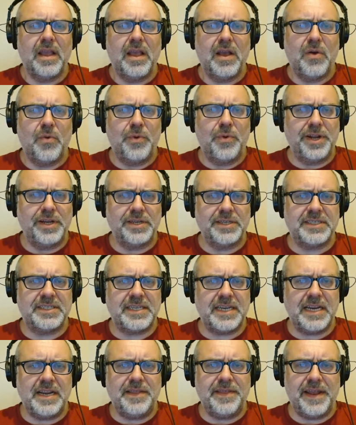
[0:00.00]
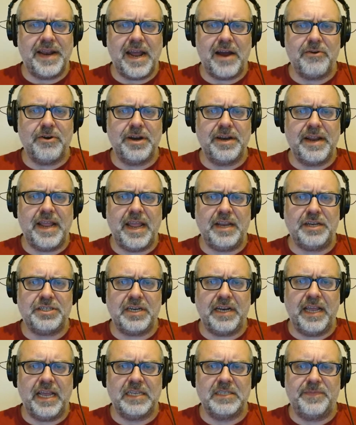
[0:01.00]
we'll see that our
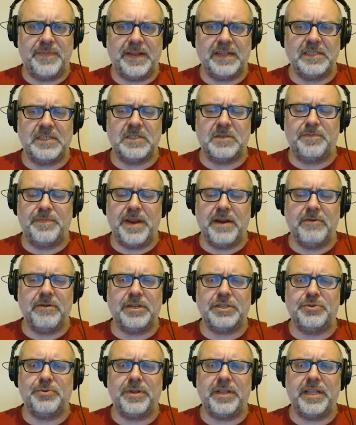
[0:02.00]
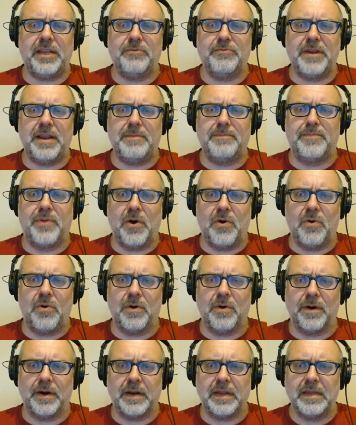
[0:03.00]
nation has been spiritually
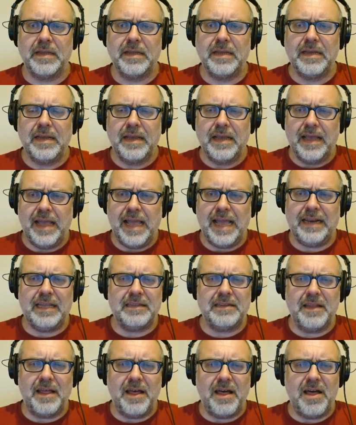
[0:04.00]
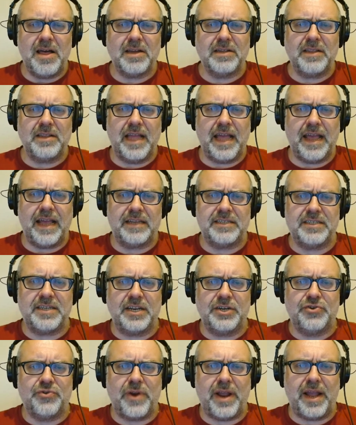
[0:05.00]
reborn and at long last
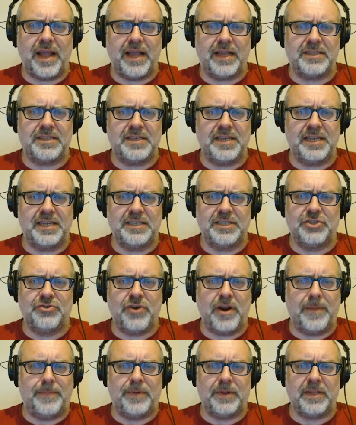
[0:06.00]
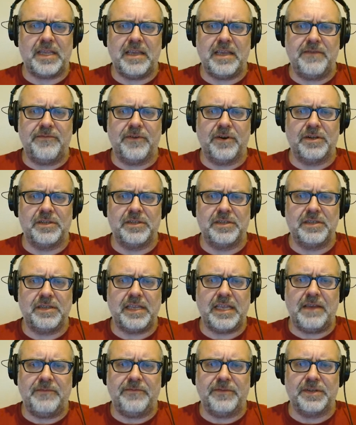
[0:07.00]
addressed his triple
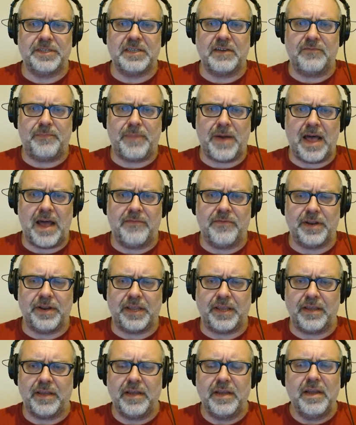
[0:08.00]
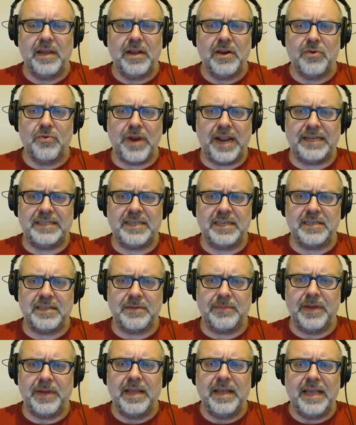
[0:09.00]
evils of poverty,
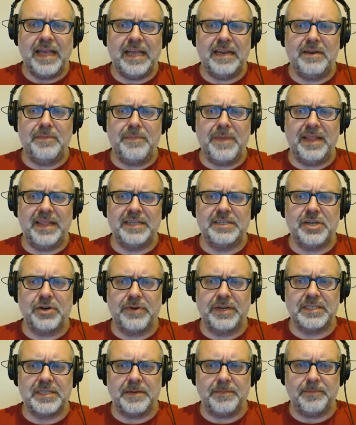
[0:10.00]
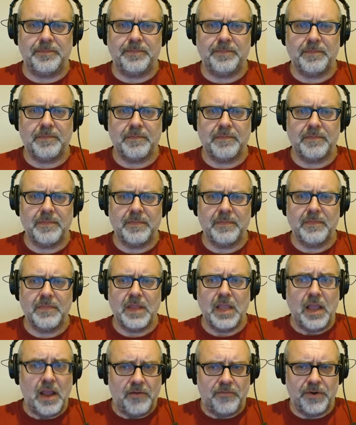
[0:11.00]
racism, and militarism.
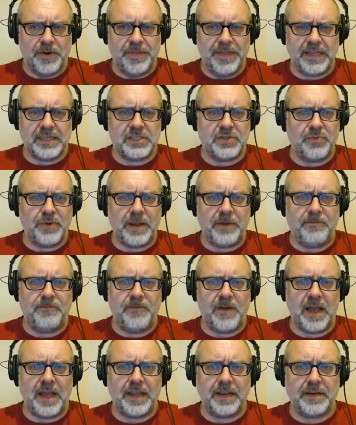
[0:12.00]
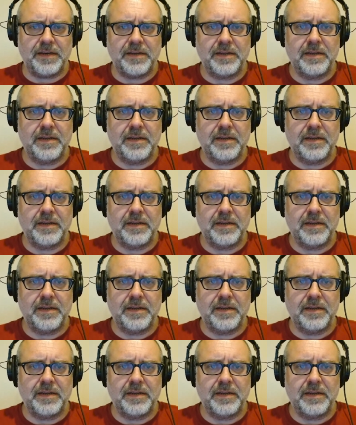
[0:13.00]
For this we fight.